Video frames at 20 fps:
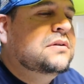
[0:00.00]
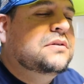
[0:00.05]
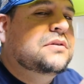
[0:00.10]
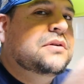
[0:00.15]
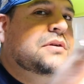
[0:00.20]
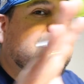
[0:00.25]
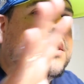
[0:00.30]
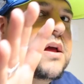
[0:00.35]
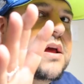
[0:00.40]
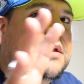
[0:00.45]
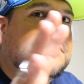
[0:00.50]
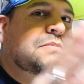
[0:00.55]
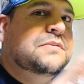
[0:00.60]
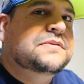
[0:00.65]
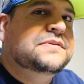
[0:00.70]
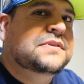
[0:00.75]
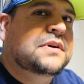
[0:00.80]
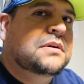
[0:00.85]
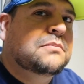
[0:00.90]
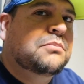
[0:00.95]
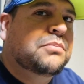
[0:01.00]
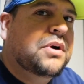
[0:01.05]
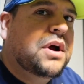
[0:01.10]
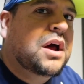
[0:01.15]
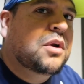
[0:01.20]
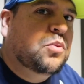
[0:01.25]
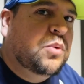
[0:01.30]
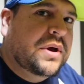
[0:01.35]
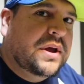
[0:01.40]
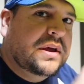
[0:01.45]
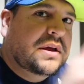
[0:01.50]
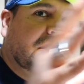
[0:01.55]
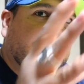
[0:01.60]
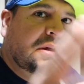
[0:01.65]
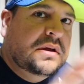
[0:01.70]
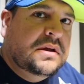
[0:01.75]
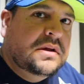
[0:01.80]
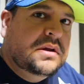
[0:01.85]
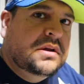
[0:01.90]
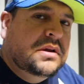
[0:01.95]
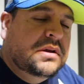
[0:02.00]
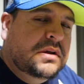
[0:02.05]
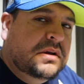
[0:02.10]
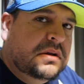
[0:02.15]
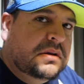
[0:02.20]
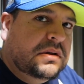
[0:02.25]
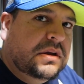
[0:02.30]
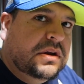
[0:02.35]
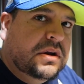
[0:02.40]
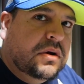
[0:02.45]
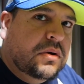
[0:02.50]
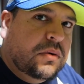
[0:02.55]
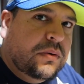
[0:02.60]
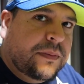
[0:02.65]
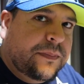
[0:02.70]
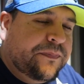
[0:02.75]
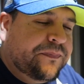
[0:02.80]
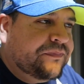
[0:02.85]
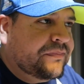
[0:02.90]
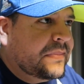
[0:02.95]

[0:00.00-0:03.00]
your name is on Broadway, you know,